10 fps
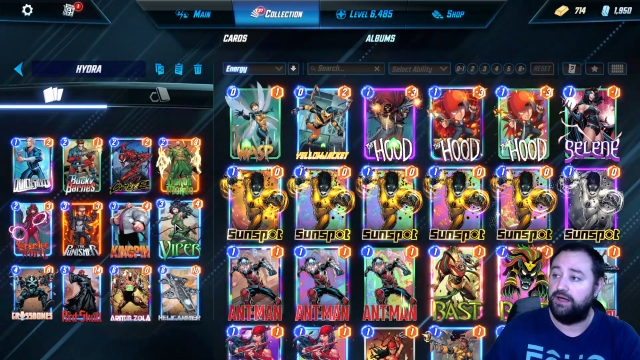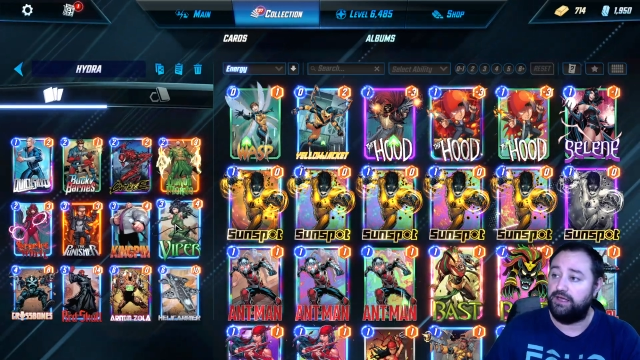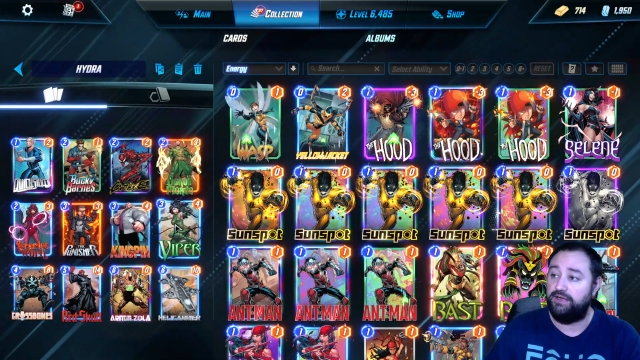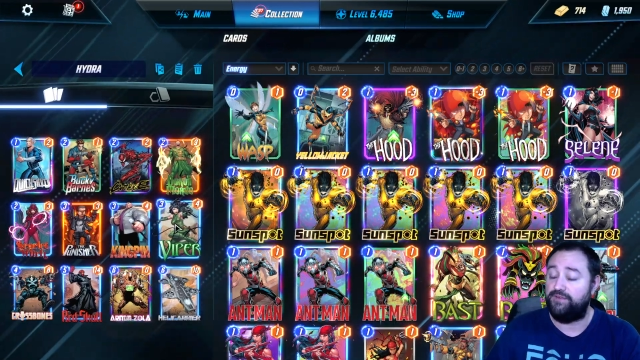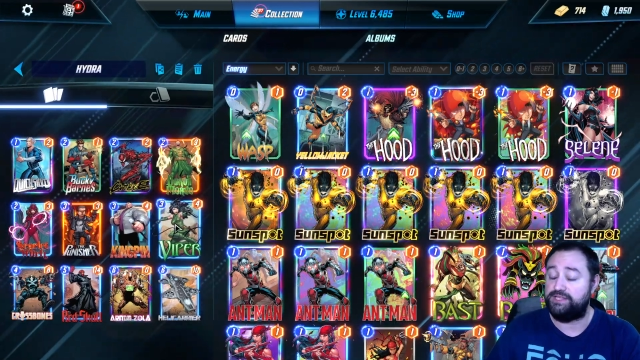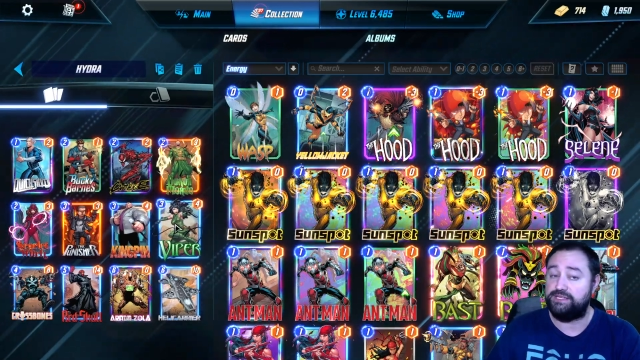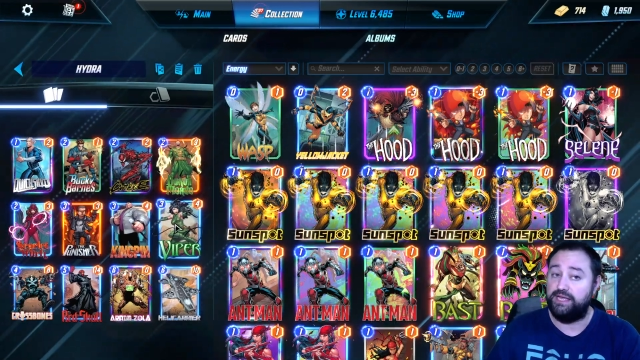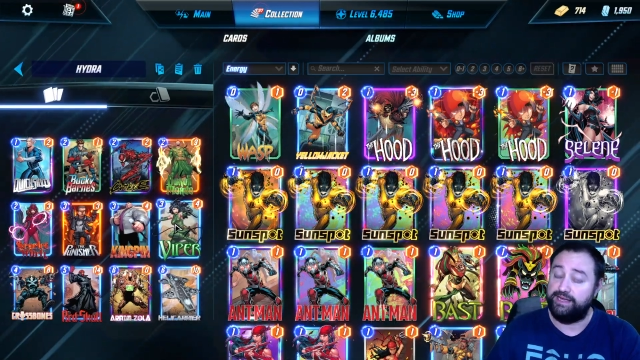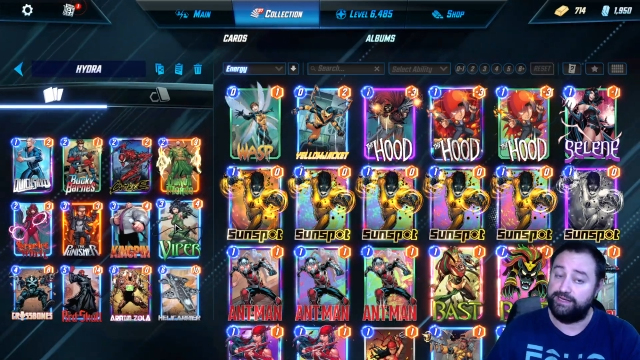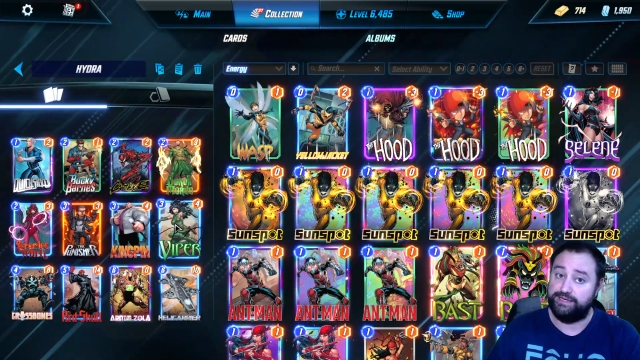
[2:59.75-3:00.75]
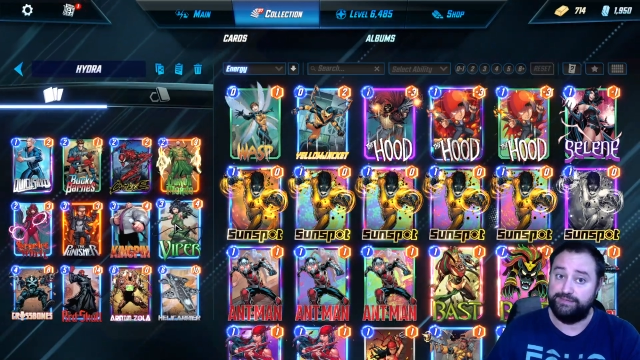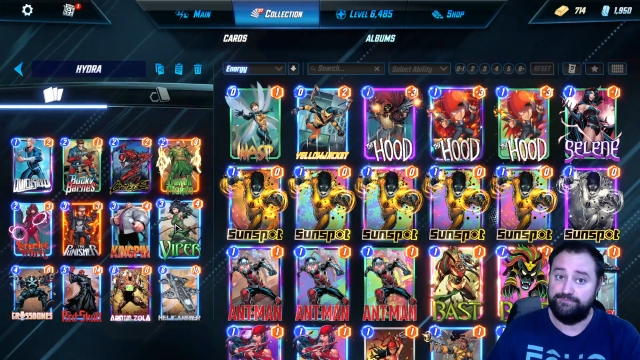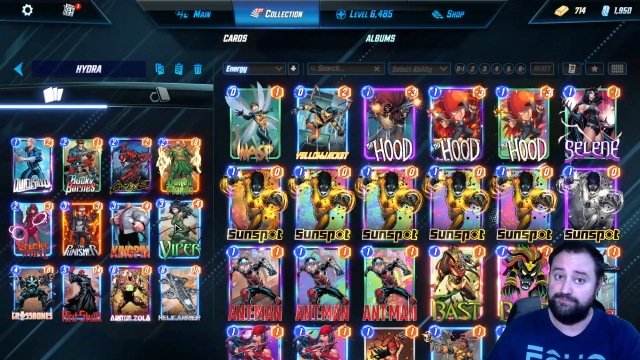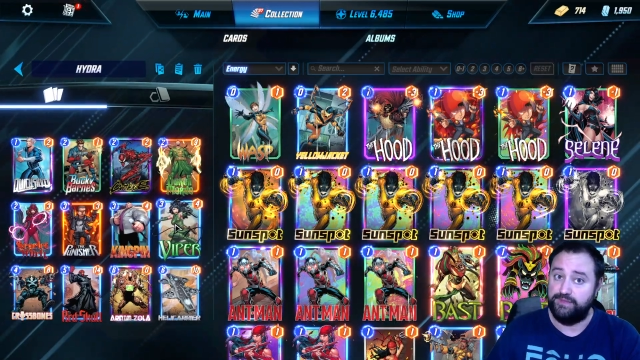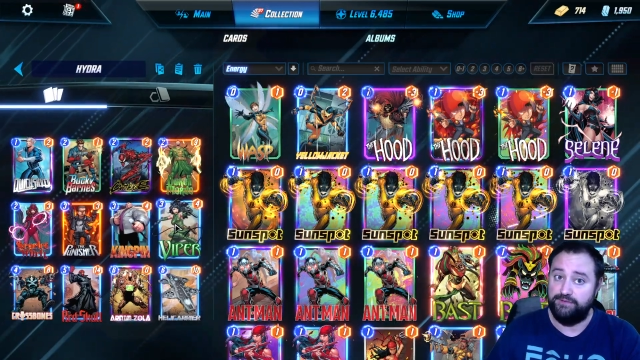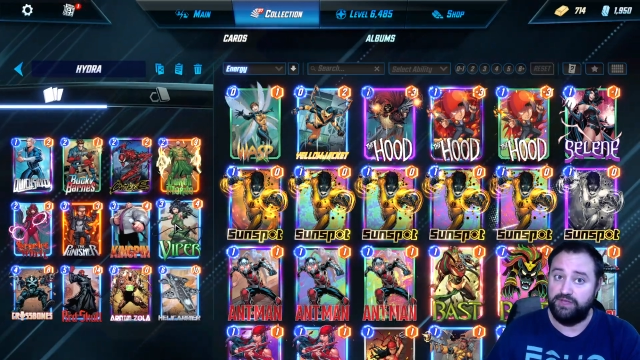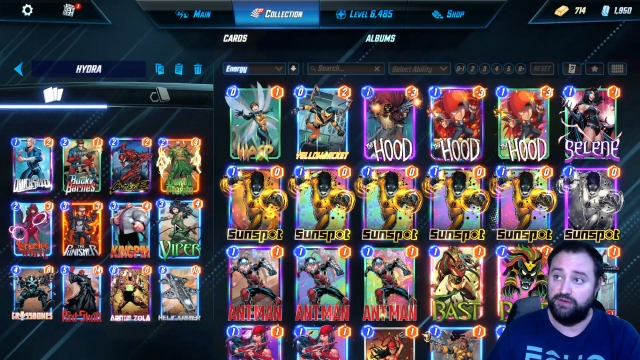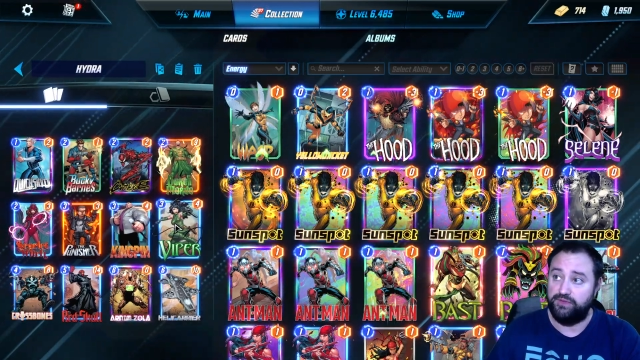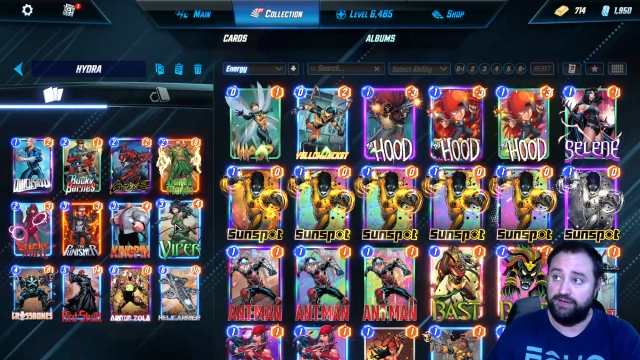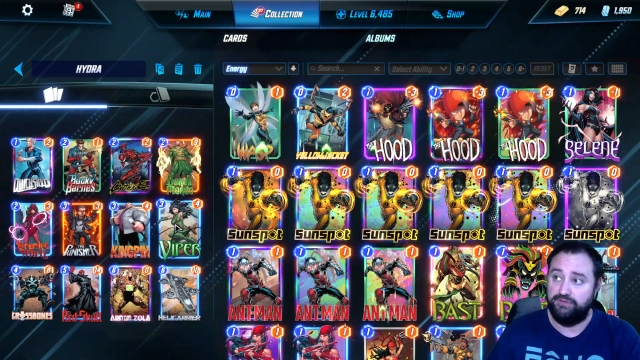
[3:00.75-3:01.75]
If it's like if they
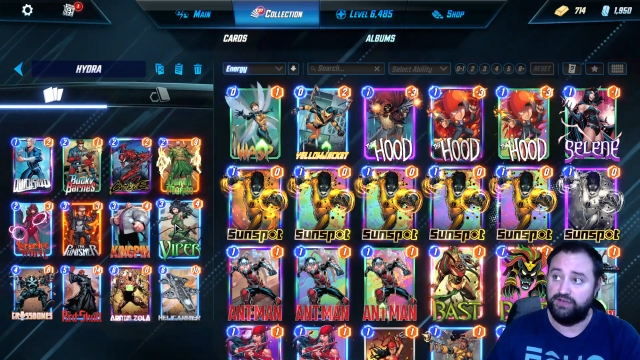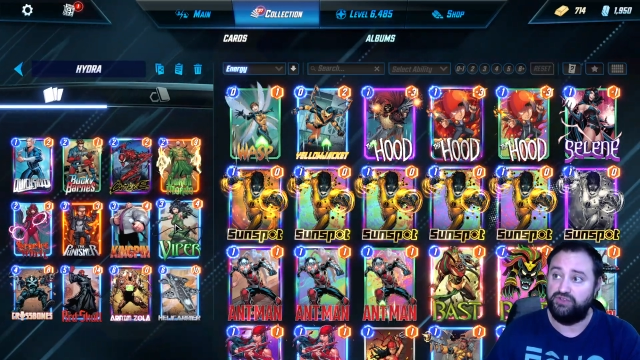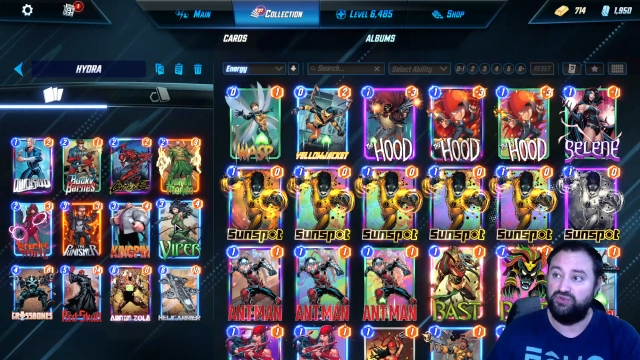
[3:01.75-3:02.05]
only have like 2